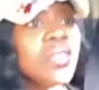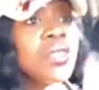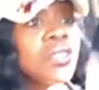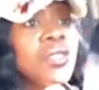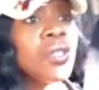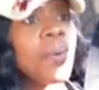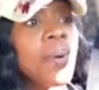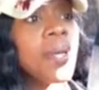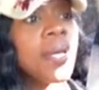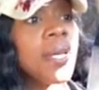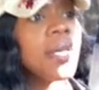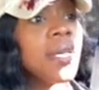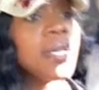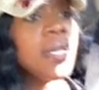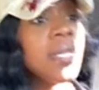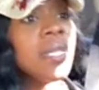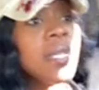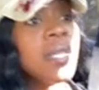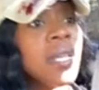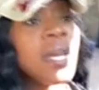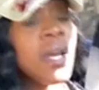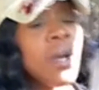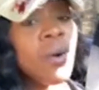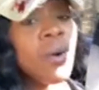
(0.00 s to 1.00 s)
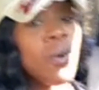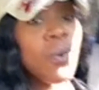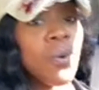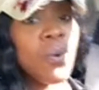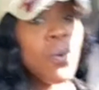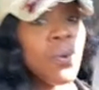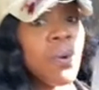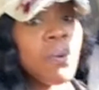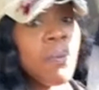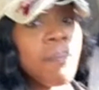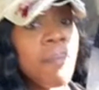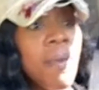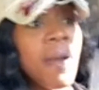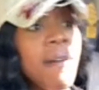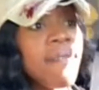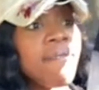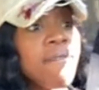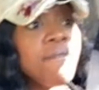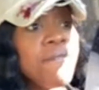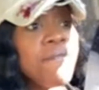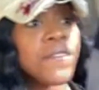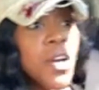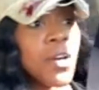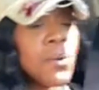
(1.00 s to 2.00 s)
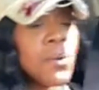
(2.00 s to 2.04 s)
in and out on my phone,